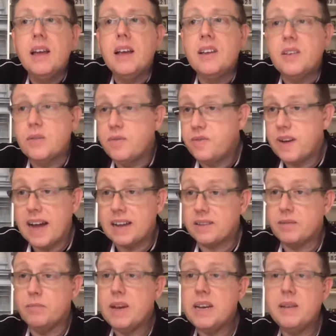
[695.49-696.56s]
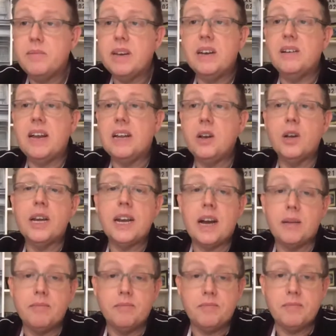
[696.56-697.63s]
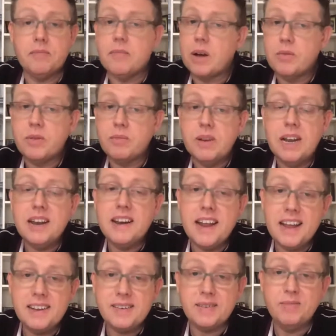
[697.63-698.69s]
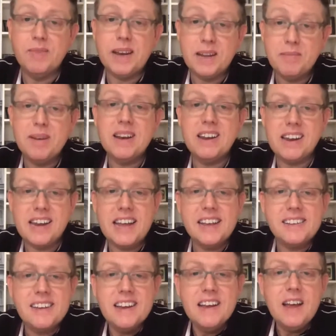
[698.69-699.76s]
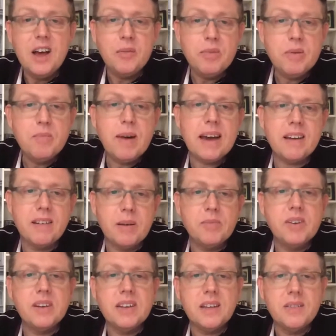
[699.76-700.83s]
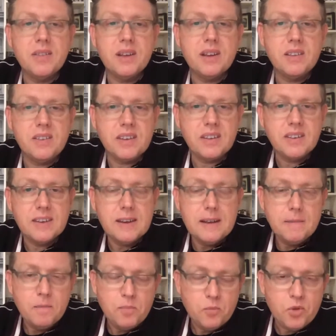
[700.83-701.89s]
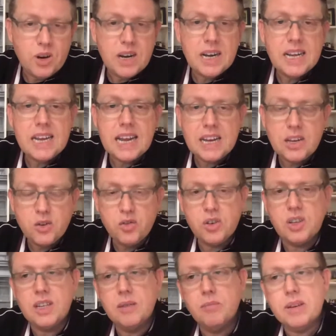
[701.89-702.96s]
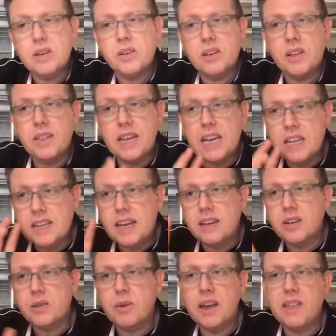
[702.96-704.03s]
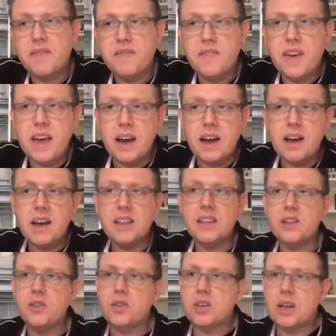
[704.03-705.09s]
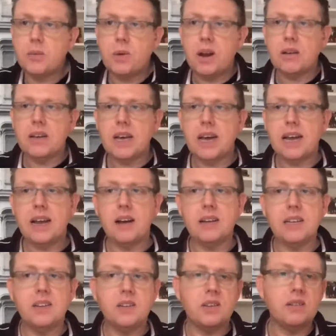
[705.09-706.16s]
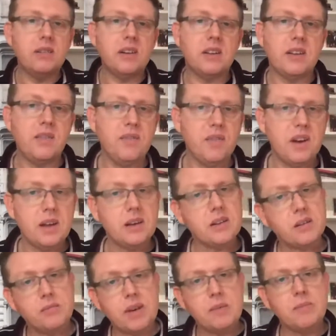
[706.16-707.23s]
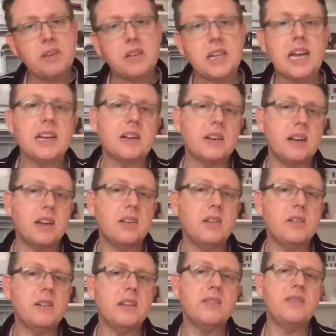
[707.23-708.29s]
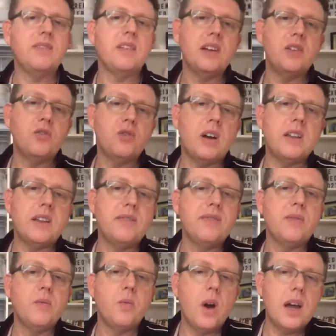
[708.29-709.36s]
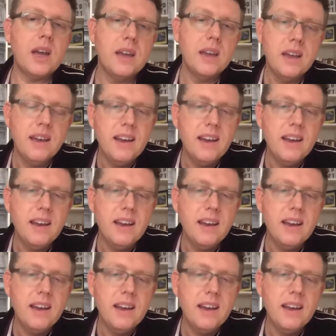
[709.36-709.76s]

It's a fact. Many millionaires, look it up. Many millionaires have been bankrupt in their 30s. Really interesting, because I think it takes away the fear, and then you say, well, okay, I need to do this differently because I made mistakes, so let's do it differently and try a different way.